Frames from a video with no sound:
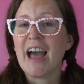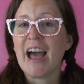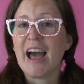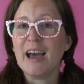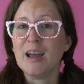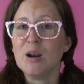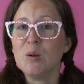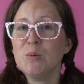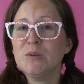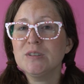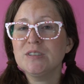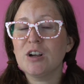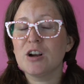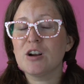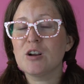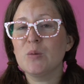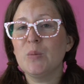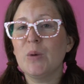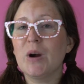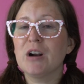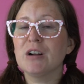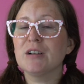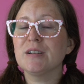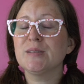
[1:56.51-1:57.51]
Edible dark
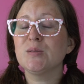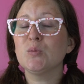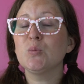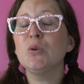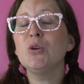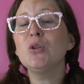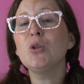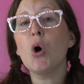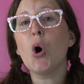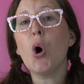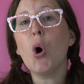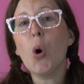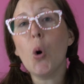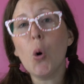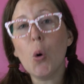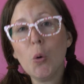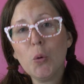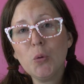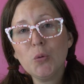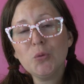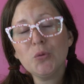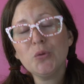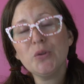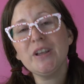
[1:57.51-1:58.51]
marks will
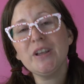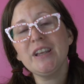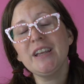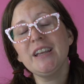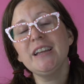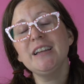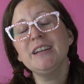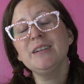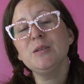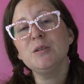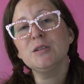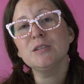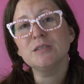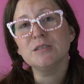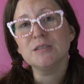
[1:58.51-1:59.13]
only